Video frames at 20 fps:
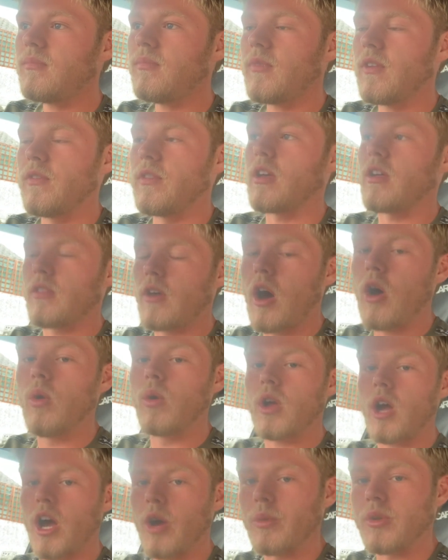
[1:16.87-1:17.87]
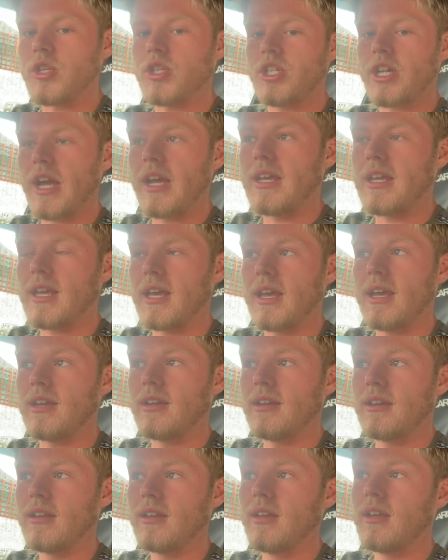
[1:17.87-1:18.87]
The whole car was
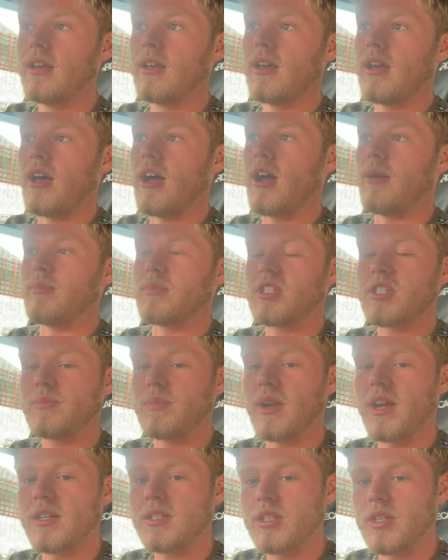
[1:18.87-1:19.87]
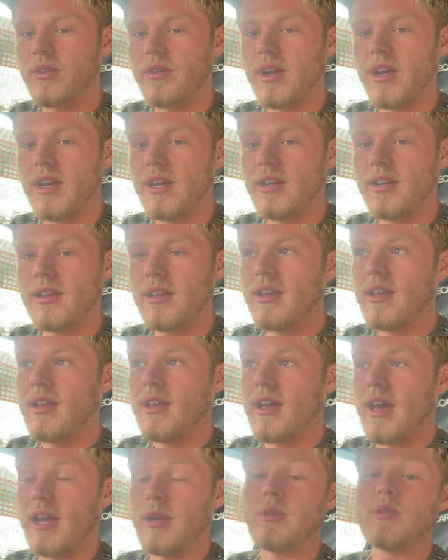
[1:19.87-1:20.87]
shaking, spluttering,
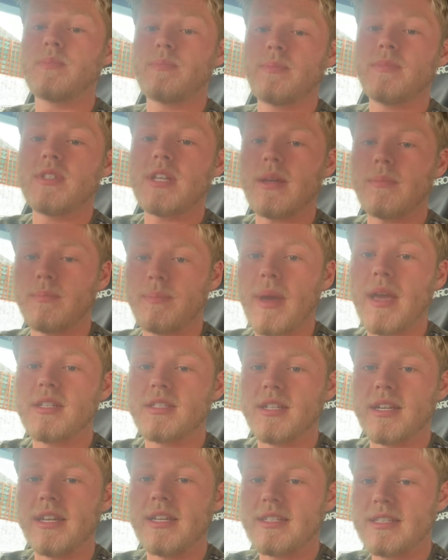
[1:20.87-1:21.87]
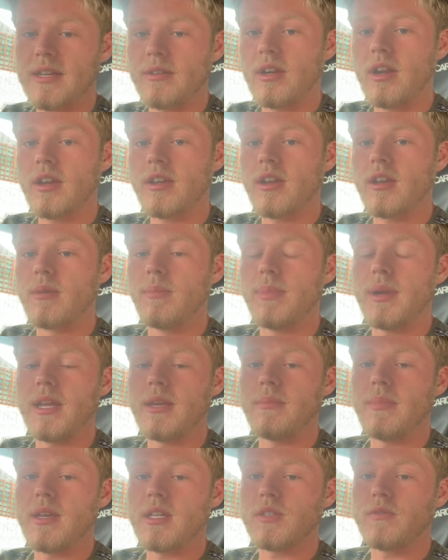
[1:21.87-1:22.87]
and it was basically sounded like a
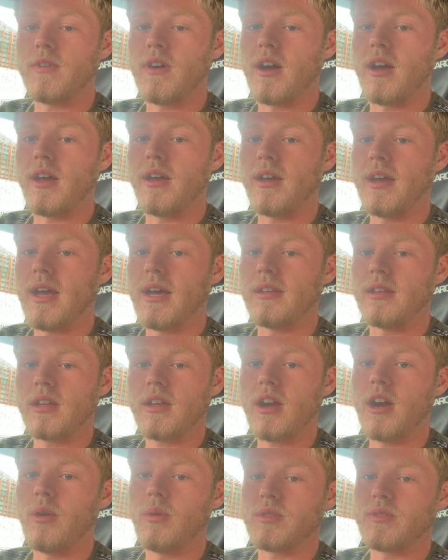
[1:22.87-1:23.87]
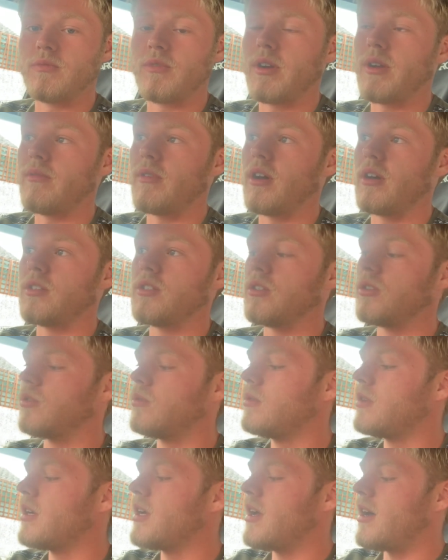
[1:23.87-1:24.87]
complete misfire, and the car wasn't running right at
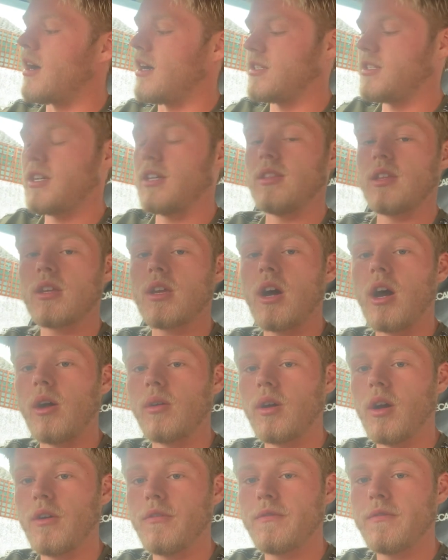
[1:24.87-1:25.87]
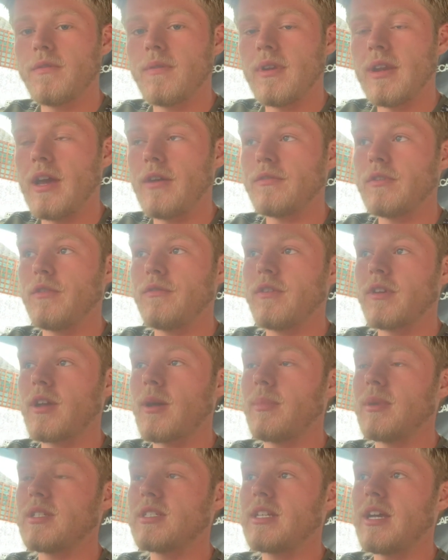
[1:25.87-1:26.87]
all. I turned the car off, left it for a
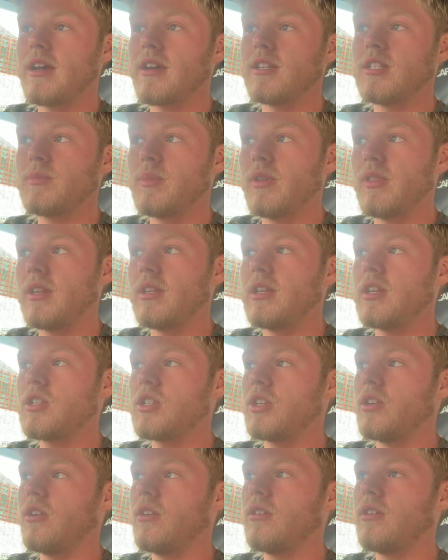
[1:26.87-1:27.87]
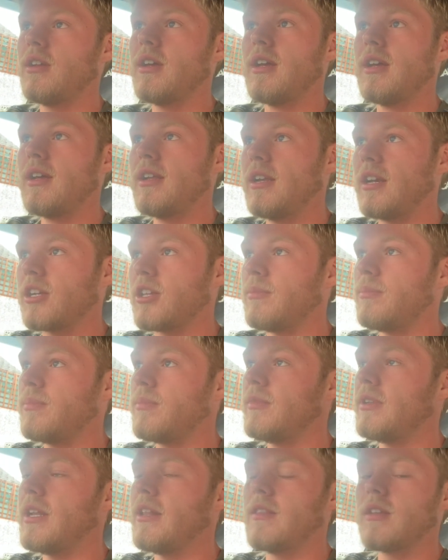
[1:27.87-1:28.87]
couple of seconds, put the ignition on,
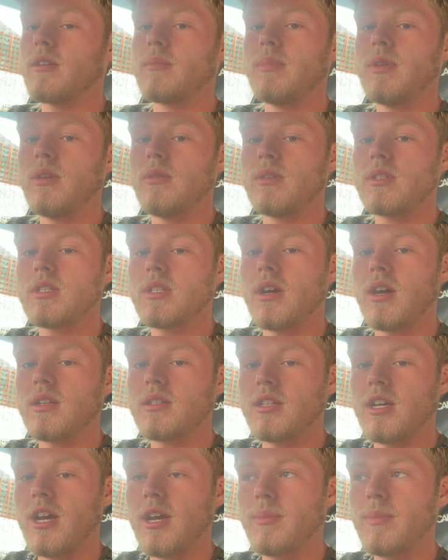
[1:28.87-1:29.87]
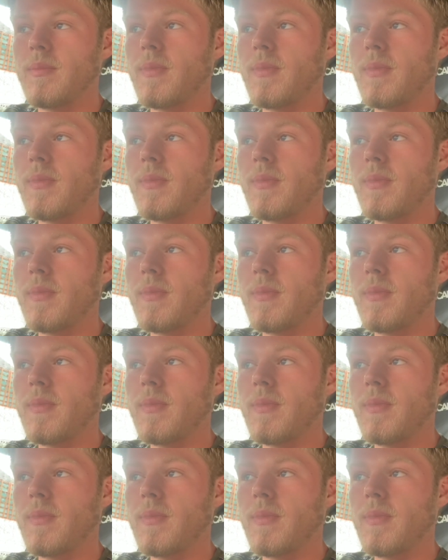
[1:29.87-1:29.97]
let the computer start up,